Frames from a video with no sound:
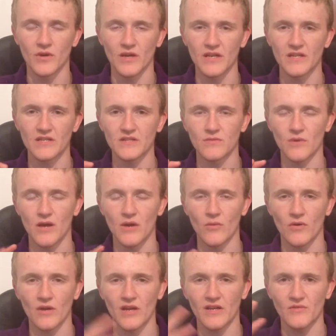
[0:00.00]

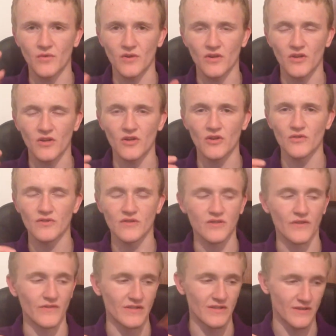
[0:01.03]
it includes, because
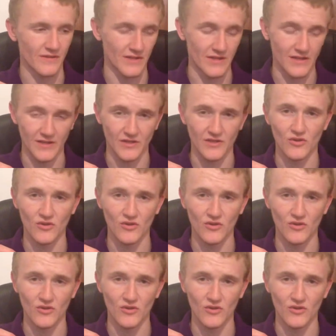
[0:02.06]
obviously the